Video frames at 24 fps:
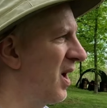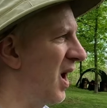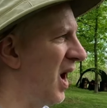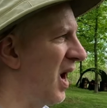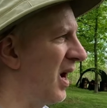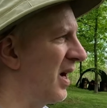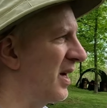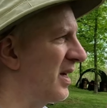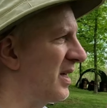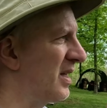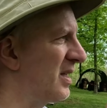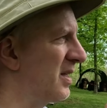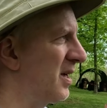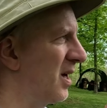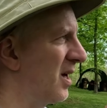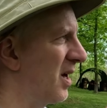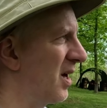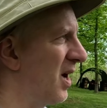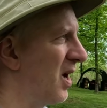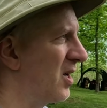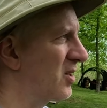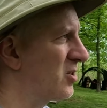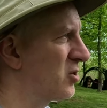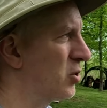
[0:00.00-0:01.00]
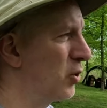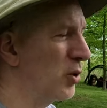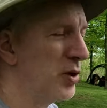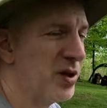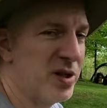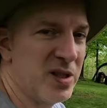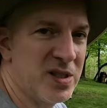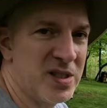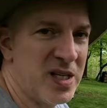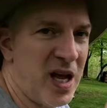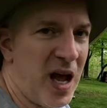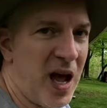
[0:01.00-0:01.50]
I took
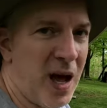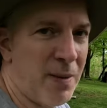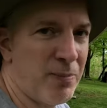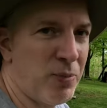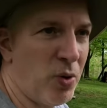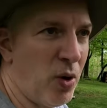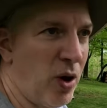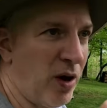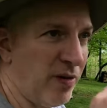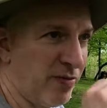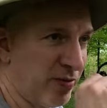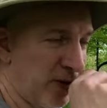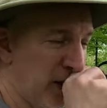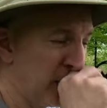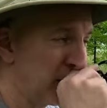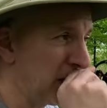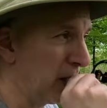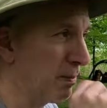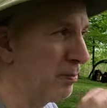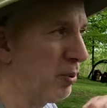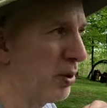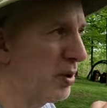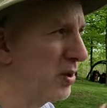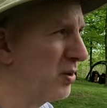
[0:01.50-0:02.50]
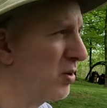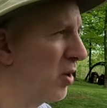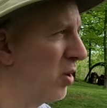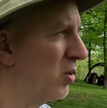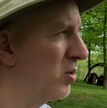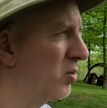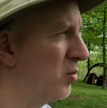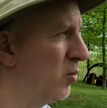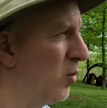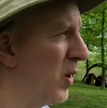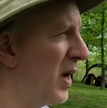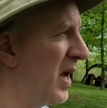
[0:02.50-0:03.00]
the tap off because I put it
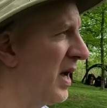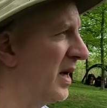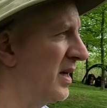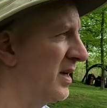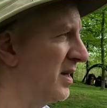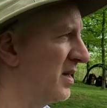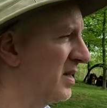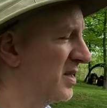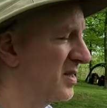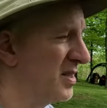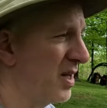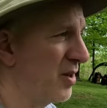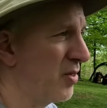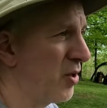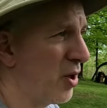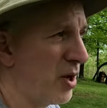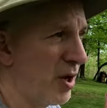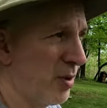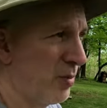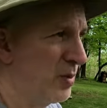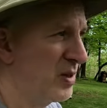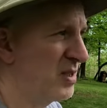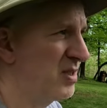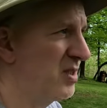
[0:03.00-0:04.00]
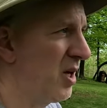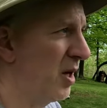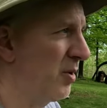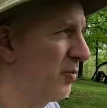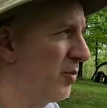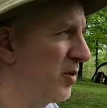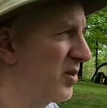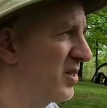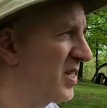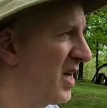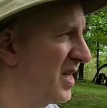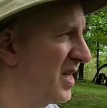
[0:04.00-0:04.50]
all away because I thought I was done with